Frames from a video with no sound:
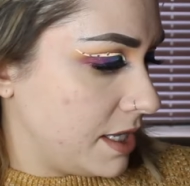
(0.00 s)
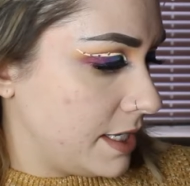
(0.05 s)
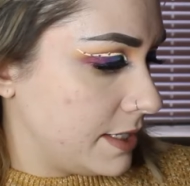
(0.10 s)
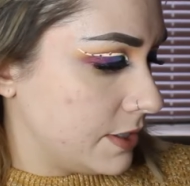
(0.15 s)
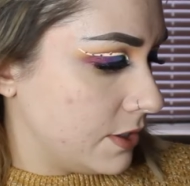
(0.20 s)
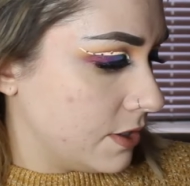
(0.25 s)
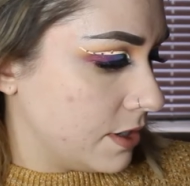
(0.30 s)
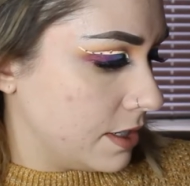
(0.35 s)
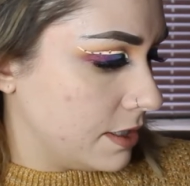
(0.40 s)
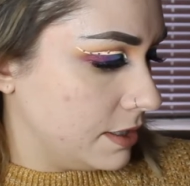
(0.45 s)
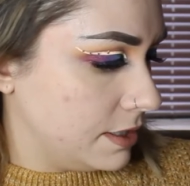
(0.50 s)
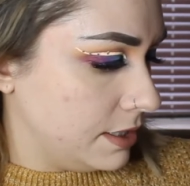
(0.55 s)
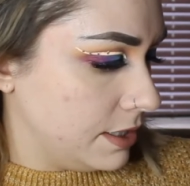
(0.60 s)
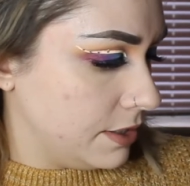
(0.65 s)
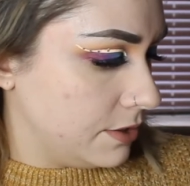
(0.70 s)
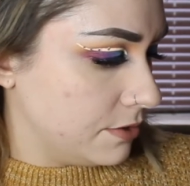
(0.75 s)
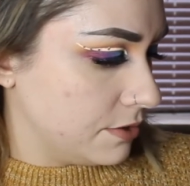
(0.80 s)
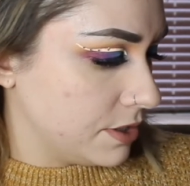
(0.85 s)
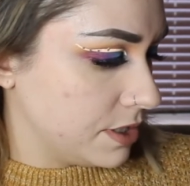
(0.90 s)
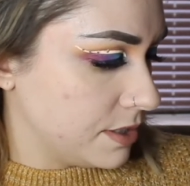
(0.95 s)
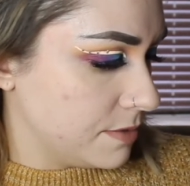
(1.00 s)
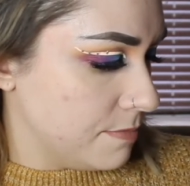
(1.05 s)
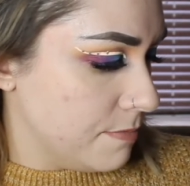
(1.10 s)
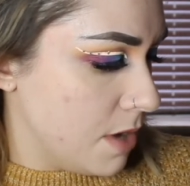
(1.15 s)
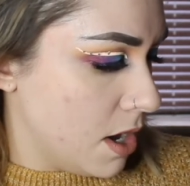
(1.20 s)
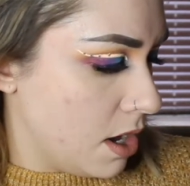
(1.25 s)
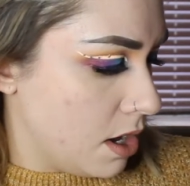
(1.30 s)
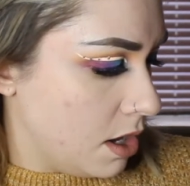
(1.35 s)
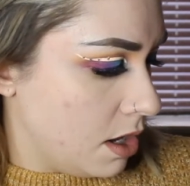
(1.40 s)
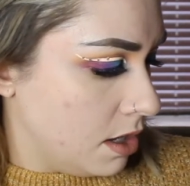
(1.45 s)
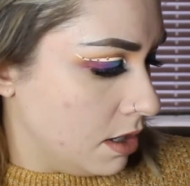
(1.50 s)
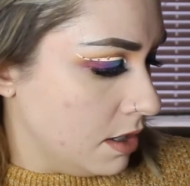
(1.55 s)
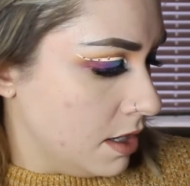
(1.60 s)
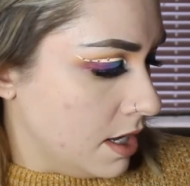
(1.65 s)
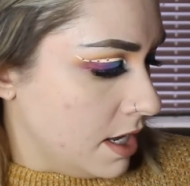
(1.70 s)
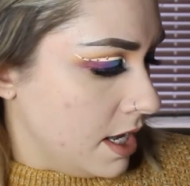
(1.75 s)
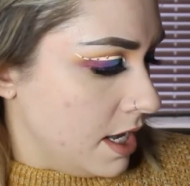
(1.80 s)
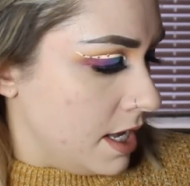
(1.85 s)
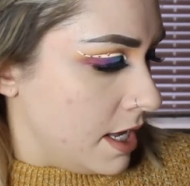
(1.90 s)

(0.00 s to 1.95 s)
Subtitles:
these are little small